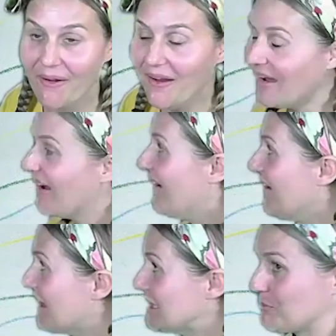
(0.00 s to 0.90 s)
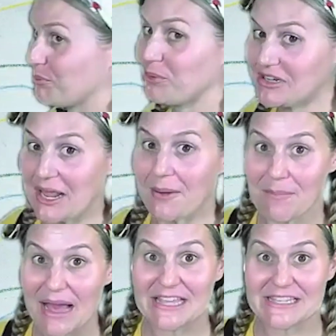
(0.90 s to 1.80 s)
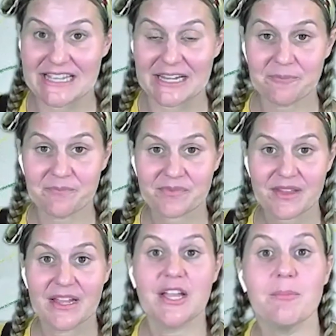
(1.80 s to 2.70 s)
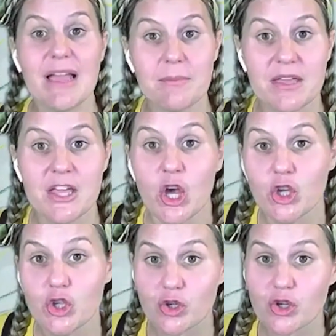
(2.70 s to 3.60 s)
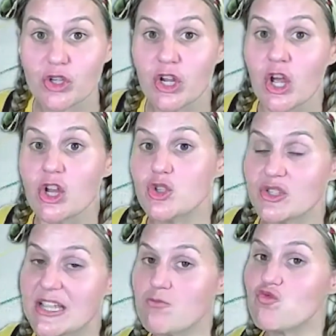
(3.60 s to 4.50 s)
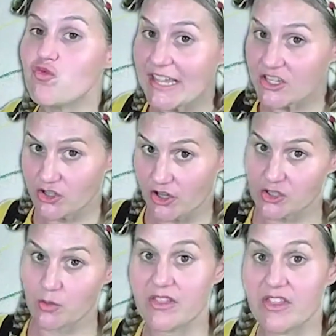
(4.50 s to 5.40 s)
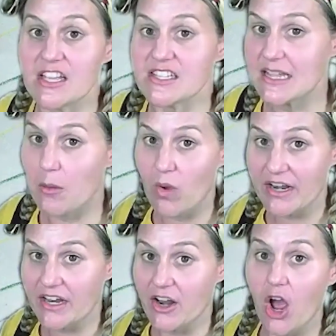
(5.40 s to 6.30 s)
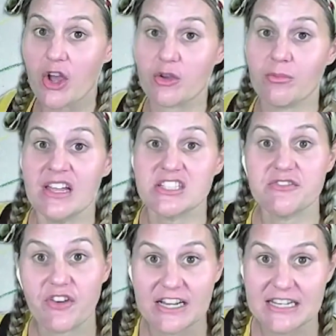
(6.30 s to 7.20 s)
That's pretty amazing. Maybe you could do some research with someone at home to find